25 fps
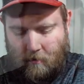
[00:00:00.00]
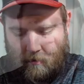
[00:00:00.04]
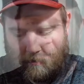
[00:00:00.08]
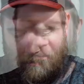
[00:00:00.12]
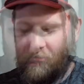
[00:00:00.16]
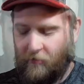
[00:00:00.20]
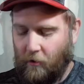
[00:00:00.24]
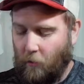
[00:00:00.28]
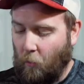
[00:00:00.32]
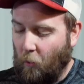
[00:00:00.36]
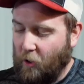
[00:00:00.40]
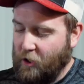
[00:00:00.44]

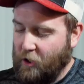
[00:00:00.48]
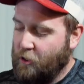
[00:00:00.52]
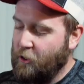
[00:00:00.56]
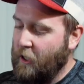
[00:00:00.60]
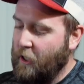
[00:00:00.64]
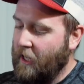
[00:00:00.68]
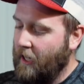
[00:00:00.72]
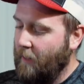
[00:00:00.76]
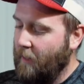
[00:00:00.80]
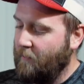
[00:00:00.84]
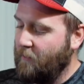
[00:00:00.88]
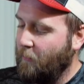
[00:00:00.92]
So once you
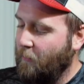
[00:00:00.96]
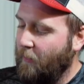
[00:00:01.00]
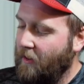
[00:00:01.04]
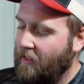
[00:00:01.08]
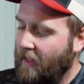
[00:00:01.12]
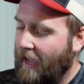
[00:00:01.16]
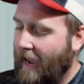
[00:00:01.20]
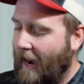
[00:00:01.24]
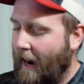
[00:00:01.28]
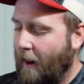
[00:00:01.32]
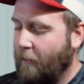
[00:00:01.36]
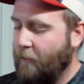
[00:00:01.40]
get up to where
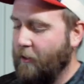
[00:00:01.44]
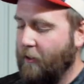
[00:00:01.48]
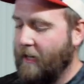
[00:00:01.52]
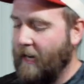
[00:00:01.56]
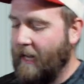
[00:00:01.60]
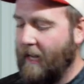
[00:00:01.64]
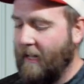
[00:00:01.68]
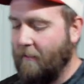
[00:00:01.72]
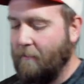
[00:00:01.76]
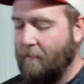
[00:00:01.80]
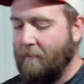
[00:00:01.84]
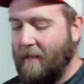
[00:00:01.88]
the outer
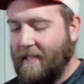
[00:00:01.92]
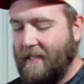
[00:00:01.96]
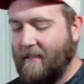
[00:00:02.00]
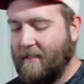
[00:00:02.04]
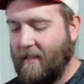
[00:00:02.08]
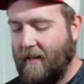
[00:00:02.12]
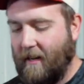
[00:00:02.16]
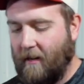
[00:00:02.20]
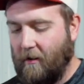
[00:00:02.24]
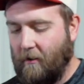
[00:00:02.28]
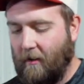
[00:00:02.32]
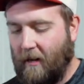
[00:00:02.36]
column meets
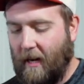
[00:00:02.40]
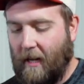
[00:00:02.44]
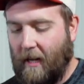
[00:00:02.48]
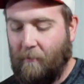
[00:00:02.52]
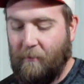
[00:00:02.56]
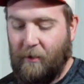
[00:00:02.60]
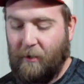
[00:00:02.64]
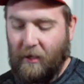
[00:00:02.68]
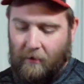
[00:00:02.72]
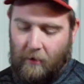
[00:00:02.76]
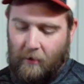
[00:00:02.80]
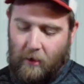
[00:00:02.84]
the inner
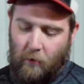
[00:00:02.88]
column,